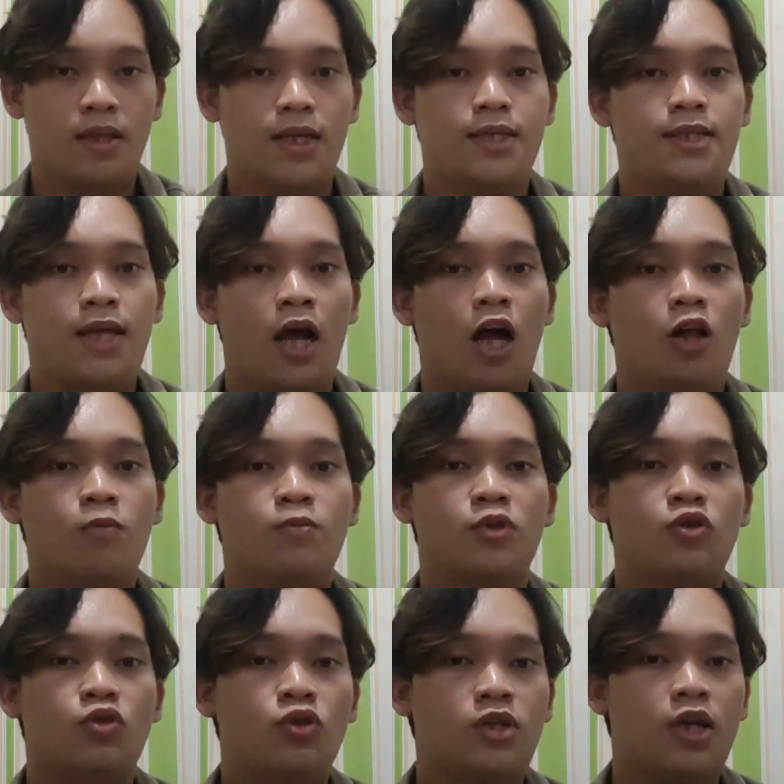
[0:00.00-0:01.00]
This helps
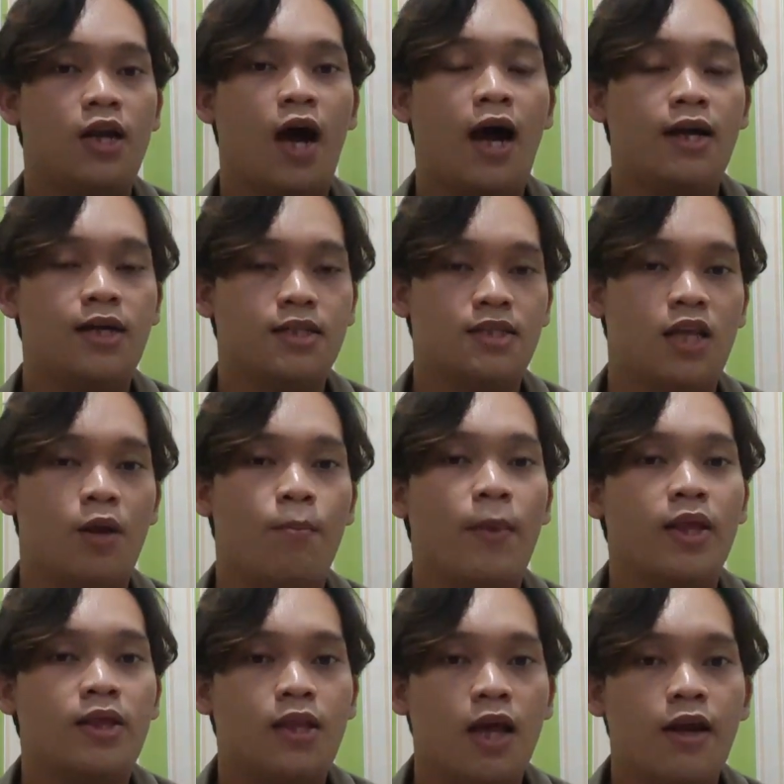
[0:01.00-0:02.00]
students understand
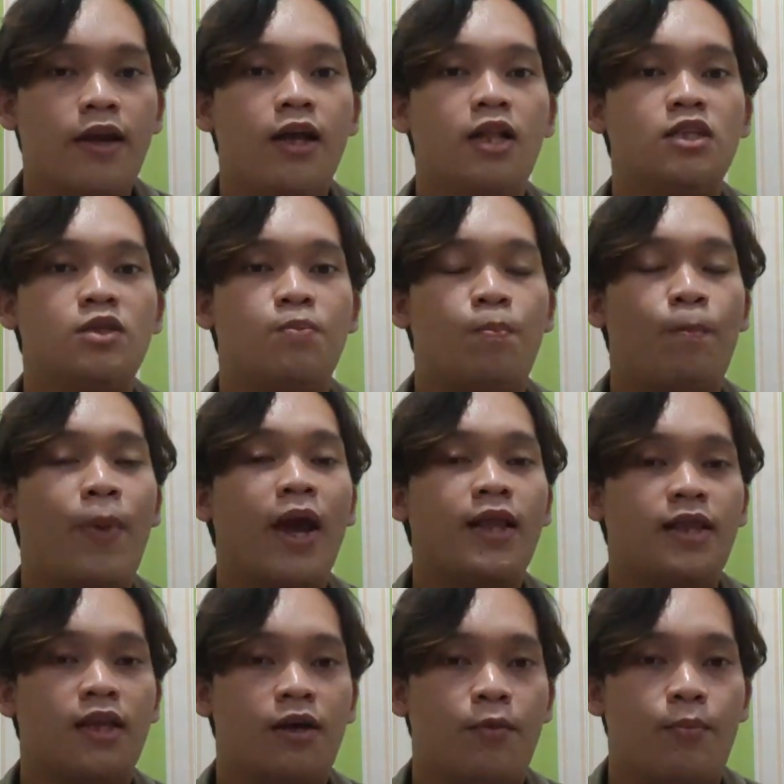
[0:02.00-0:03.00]
material
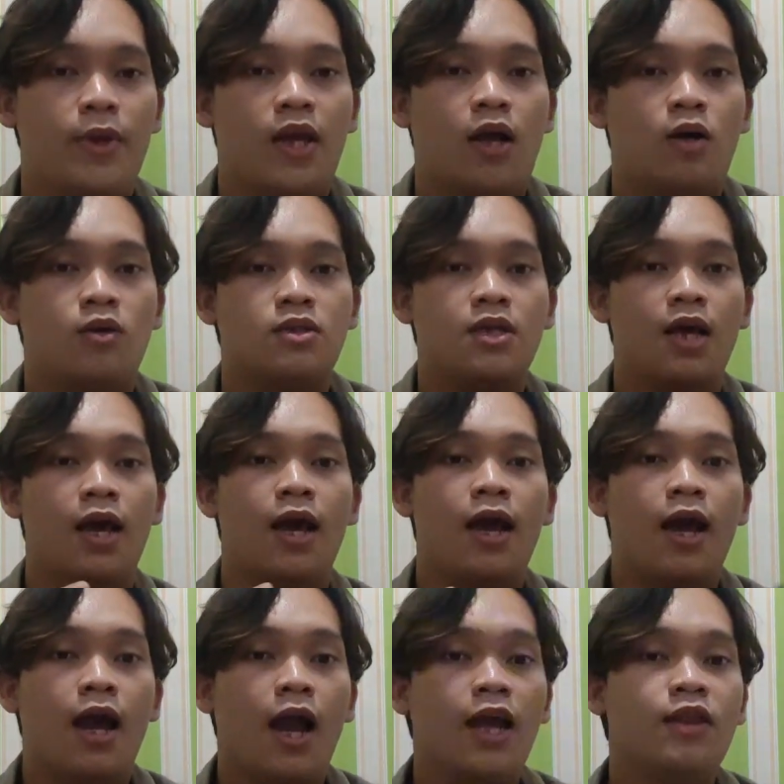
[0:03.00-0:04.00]
better because
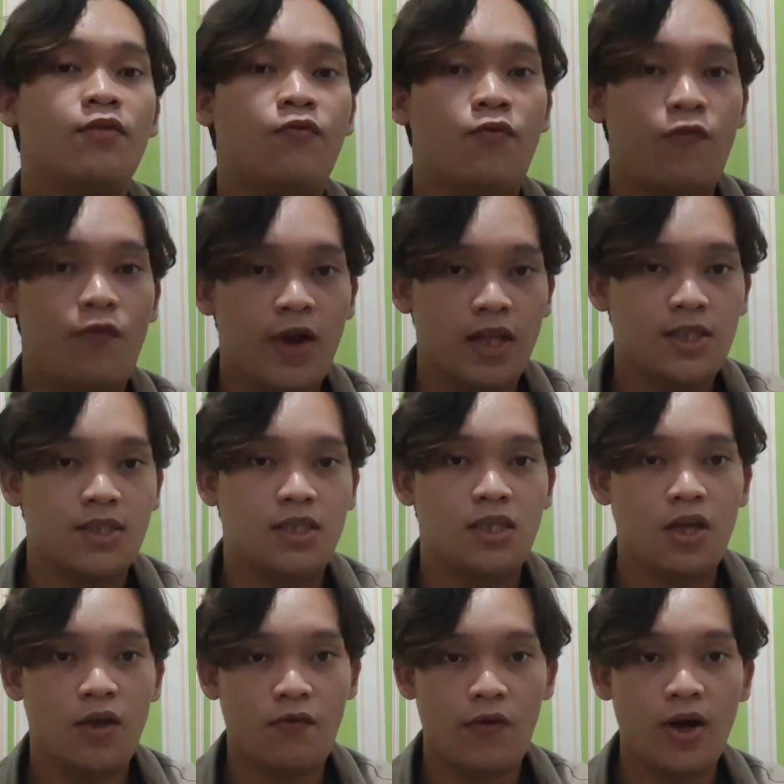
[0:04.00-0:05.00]
it fits
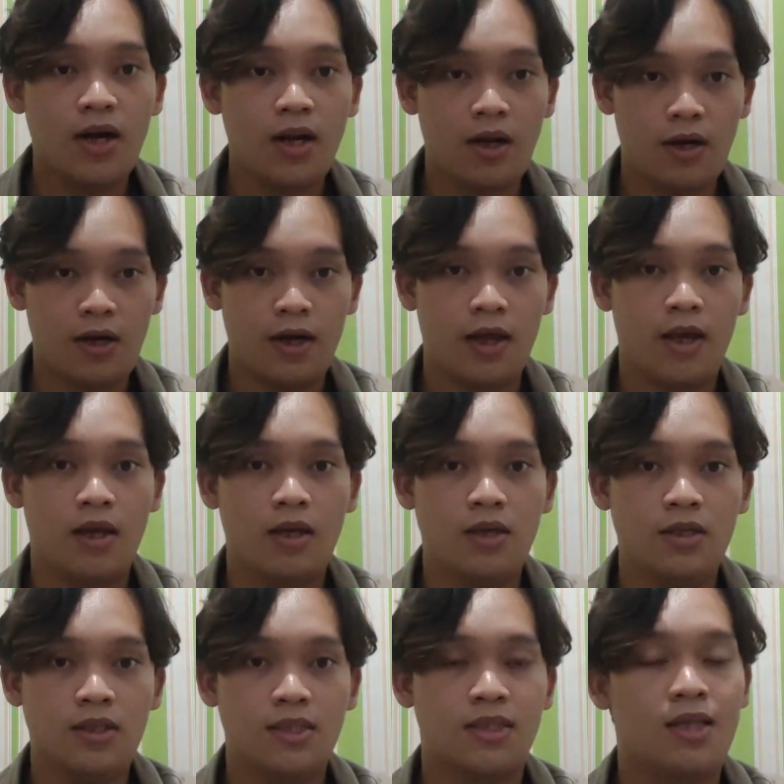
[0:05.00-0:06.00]
different learning
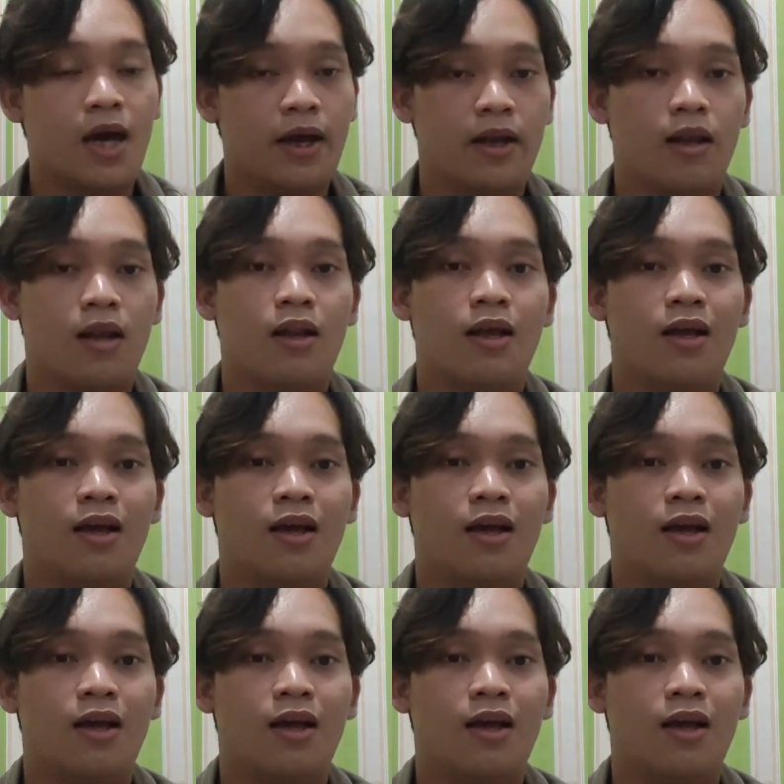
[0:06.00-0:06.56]
style.